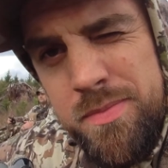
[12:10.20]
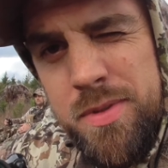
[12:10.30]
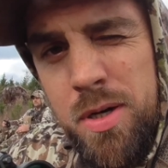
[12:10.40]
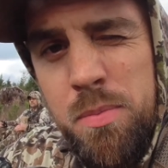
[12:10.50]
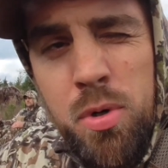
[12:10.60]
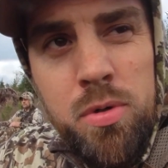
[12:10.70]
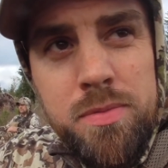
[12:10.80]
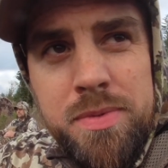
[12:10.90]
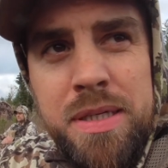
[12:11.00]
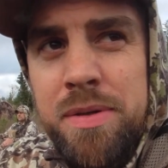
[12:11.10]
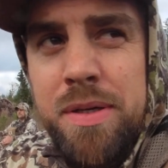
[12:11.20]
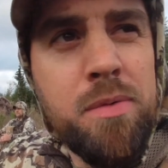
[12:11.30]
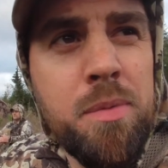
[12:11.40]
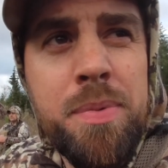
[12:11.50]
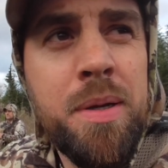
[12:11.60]
Young bull, he
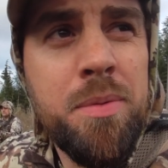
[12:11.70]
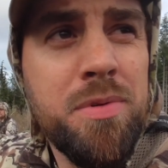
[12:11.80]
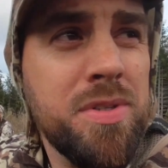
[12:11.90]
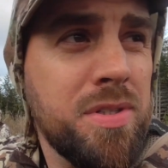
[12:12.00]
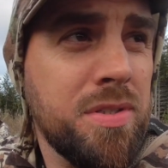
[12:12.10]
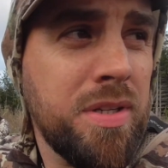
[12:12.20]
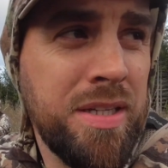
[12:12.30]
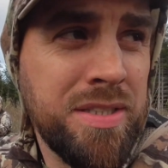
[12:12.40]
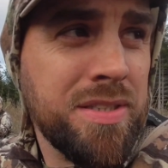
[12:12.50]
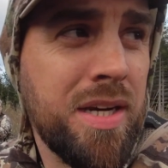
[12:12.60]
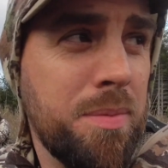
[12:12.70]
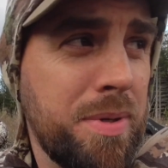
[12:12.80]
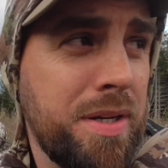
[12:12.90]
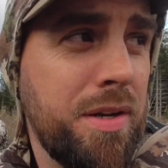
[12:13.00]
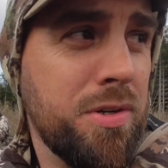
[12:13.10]
won't be able to resist it. He just got to
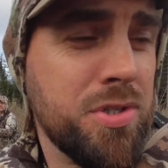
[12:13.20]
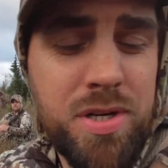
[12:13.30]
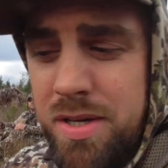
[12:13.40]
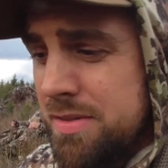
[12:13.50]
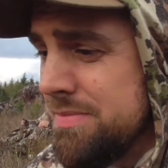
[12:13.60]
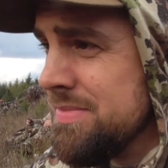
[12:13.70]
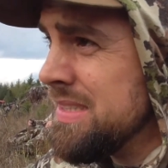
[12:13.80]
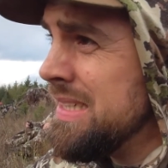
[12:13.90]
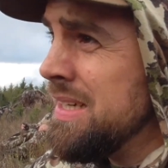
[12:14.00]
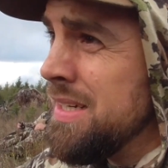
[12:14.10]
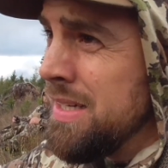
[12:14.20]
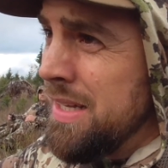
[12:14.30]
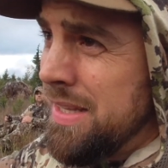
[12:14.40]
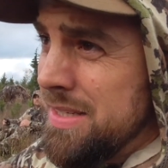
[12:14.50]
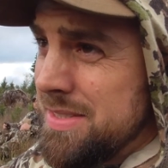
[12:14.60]
be in earshot.
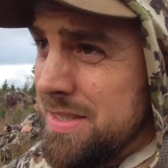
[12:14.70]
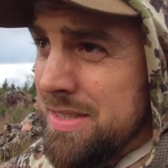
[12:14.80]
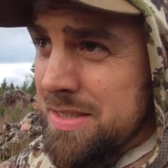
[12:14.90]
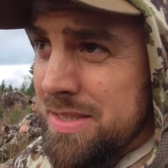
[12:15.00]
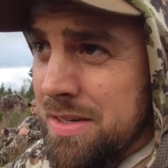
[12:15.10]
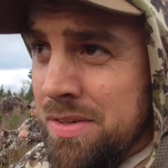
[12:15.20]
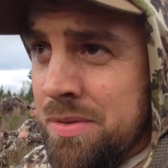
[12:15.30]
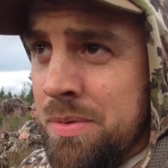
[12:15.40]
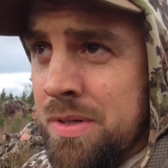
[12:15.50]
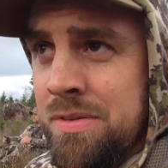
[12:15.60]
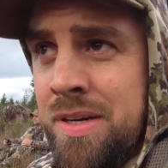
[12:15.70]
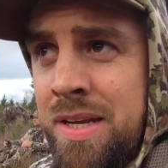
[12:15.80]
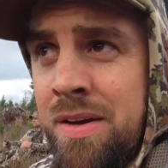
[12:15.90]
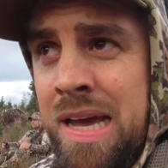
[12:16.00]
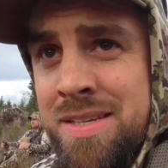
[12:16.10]
This area we're in right
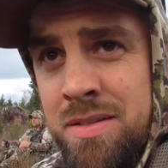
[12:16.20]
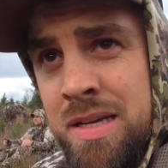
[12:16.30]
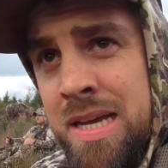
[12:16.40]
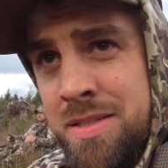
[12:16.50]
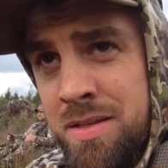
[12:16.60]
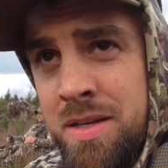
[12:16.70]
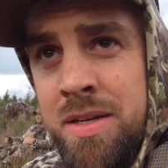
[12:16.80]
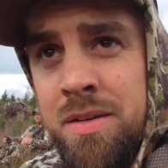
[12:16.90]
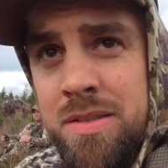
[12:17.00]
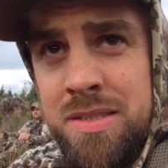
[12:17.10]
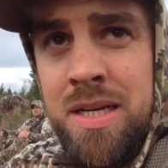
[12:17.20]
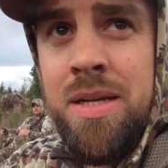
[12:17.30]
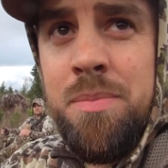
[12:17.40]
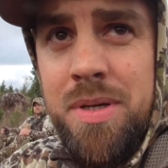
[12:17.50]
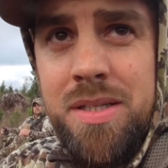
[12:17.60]
now has a lot of elk
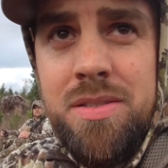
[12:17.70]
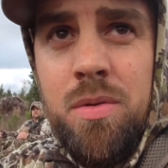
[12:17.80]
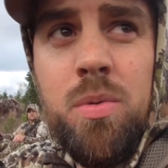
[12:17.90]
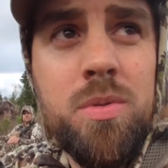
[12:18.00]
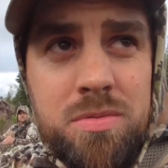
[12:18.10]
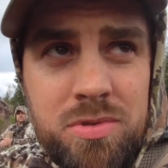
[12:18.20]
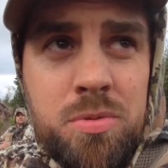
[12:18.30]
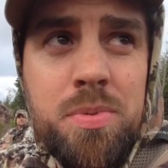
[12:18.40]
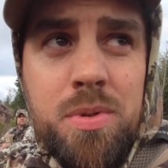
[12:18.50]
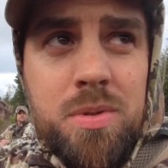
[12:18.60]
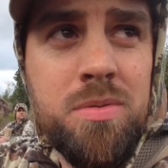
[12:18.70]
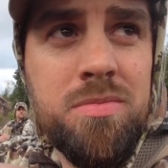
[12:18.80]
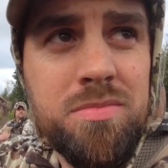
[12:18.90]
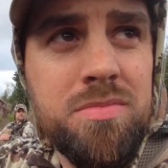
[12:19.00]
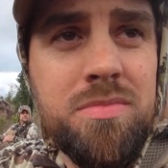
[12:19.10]
sign, but it's old, super old.
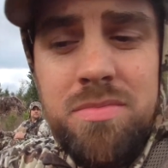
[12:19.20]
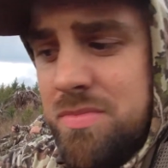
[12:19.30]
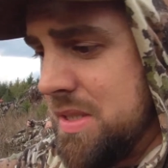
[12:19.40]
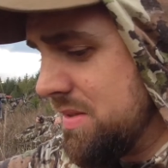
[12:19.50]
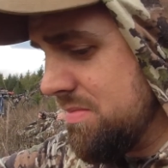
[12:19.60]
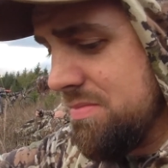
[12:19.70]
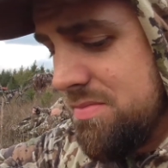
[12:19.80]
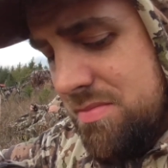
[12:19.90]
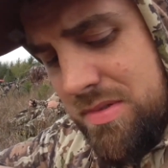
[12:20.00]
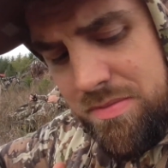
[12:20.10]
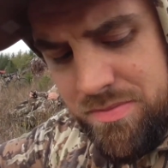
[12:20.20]
Like, not,